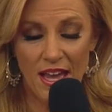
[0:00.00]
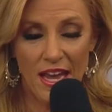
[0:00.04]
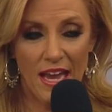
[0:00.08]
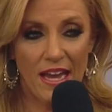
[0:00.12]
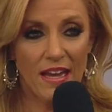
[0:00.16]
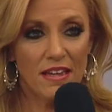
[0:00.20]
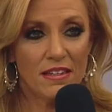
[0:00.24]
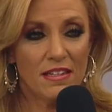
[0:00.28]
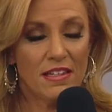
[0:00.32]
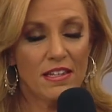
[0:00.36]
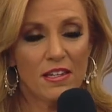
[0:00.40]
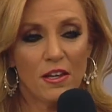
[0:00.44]

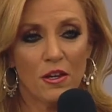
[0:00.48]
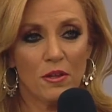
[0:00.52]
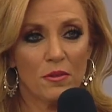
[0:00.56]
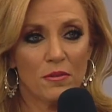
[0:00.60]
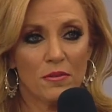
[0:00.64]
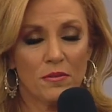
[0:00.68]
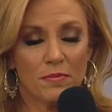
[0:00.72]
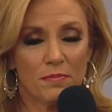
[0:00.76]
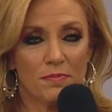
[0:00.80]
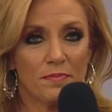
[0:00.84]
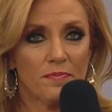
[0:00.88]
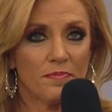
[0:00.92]
And, you
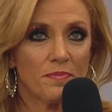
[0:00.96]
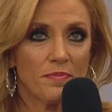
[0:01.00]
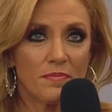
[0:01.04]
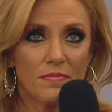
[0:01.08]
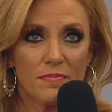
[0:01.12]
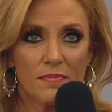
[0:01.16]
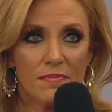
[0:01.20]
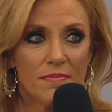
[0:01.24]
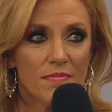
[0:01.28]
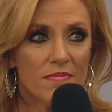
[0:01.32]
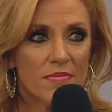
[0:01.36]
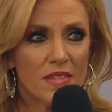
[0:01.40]
know,
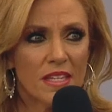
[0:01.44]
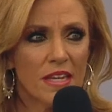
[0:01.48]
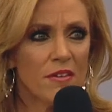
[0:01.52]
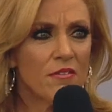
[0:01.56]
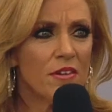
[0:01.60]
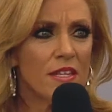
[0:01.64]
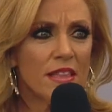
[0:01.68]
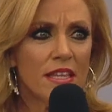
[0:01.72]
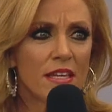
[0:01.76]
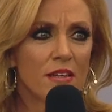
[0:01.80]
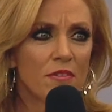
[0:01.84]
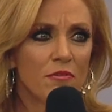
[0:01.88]

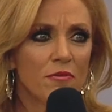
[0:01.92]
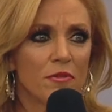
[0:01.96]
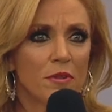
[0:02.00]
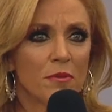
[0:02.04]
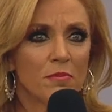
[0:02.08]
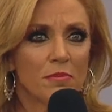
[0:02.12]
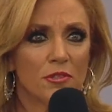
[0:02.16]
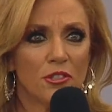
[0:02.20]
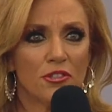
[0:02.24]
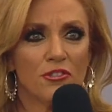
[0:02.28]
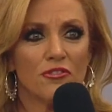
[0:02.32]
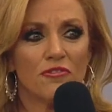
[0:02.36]
everything
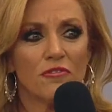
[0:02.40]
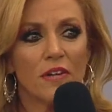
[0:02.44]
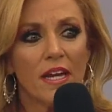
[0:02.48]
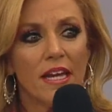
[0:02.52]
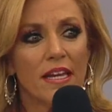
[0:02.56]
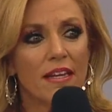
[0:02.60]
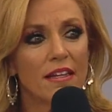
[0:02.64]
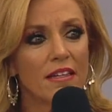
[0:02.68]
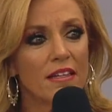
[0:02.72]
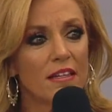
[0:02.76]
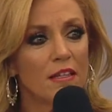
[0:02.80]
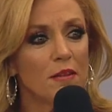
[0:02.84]
from
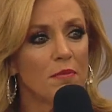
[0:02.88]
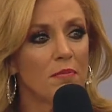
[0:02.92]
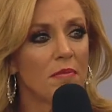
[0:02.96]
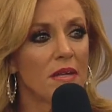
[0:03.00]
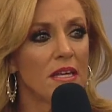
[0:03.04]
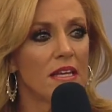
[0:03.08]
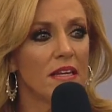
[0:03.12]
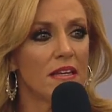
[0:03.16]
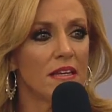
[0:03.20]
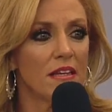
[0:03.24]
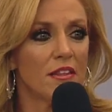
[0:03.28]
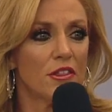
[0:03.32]
strangling
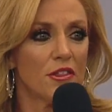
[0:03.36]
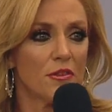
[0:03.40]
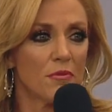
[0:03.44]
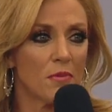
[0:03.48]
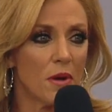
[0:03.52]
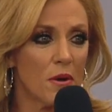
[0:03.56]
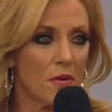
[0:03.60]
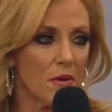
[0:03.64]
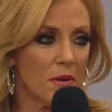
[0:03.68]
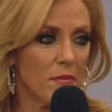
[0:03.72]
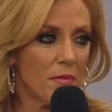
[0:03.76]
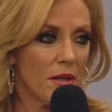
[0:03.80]
me,
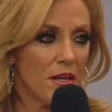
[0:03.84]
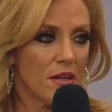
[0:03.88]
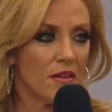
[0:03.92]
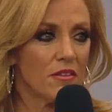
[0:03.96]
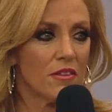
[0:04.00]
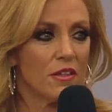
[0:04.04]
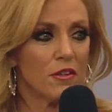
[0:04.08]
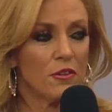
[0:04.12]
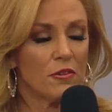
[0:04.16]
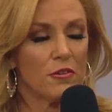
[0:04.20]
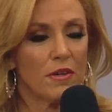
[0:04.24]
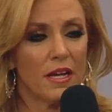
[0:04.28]
throwing me on
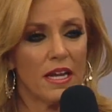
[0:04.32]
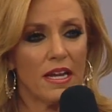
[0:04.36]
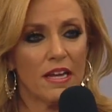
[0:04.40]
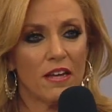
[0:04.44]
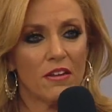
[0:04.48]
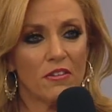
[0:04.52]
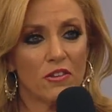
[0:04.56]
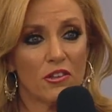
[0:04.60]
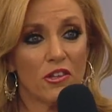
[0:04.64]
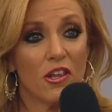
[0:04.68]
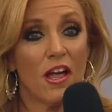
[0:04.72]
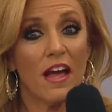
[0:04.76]
the
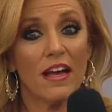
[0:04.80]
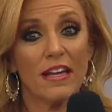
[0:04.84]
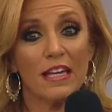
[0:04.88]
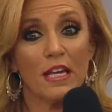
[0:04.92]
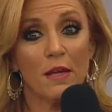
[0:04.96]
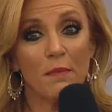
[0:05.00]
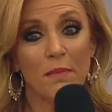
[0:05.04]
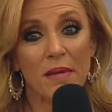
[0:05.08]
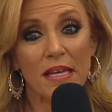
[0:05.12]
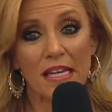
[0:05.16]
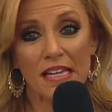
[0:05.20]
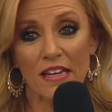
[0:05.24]
ground,
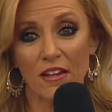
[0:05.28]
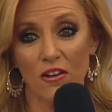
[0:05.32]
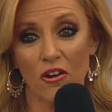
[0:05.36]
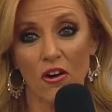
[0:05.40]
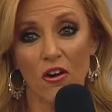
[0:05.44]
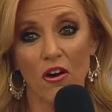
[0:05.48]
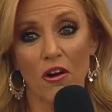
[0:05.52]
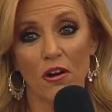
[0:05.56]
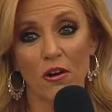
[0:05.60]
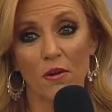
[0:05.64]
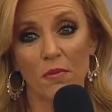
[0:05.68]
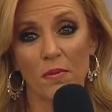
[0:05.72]
locking me in a
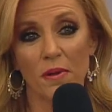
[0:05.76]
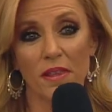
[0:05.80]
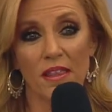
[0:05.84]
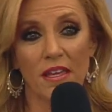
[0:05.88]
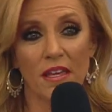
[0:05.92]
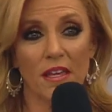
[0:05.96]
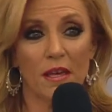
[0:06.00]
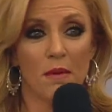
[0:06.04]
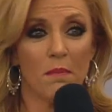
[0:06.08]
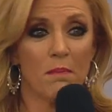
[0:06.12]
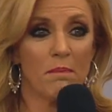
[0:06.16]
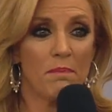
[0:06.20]
car with
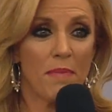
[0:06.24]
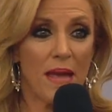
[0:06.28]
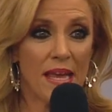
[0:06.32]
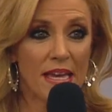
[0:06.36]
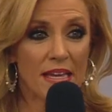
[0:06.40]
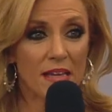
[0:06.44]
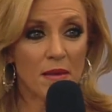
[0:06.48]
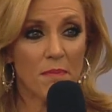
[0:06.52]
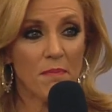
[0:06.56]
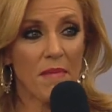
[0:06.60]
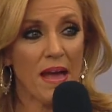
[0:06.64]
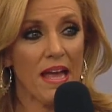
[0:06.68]
him,
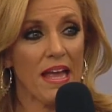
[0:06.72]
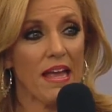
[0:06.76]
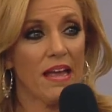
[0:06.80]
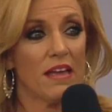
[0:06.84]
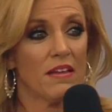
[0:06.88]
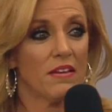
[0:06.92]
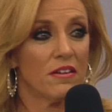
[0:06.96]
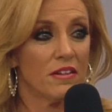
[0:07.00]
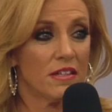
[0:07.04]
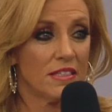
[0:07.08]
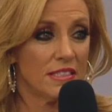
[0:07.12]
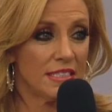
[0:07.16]
banging my
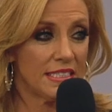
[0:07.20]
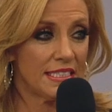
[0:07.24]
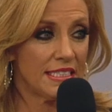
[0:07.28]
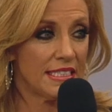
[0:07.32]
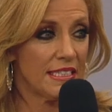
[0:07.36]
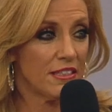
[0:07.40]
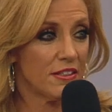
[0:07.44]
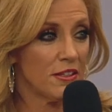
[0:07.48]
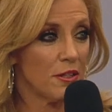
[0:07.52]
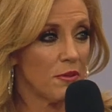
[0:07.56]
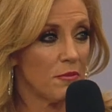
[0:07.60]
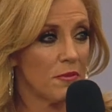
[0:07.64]
head on a
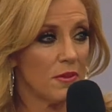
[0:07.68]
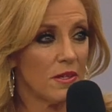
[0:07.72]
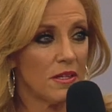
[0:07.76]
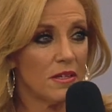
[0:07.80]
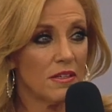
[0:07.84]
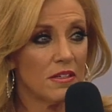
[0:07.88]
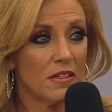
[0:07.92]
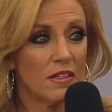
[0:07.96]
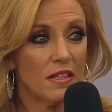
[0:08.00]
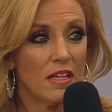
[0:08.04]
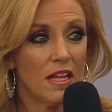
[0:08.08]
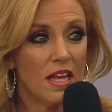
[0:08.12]
steering
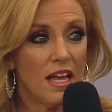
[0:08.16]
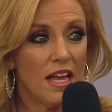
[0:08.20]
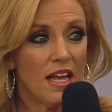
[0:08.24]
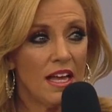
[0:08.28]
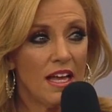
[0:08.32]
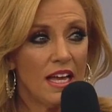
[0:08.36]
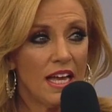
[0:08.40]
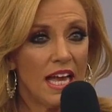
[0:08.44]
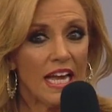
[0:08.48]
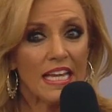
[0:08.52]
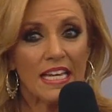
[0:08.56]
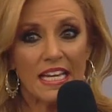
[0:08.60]
wheel,
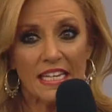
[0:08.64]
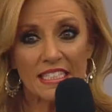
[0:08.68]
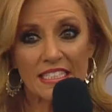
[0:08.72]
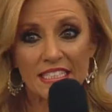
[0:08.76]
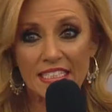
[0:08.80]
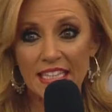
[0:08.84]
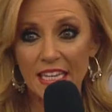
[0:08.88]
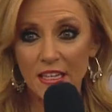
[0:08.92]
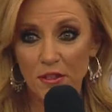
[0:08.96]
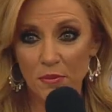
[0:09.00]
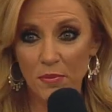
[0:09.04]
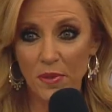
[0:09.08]
and I
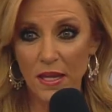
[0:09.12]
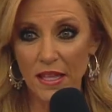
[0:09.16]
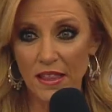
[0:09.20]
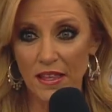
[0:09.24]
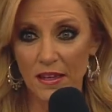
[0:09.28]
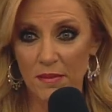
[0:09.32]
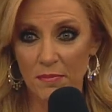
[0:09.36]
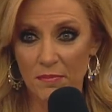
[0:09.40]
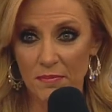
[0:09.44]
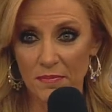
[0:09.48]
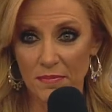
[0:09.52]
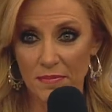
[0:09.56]
stayed with
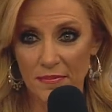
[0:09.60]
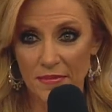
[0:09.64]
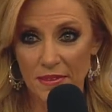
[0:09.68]
him.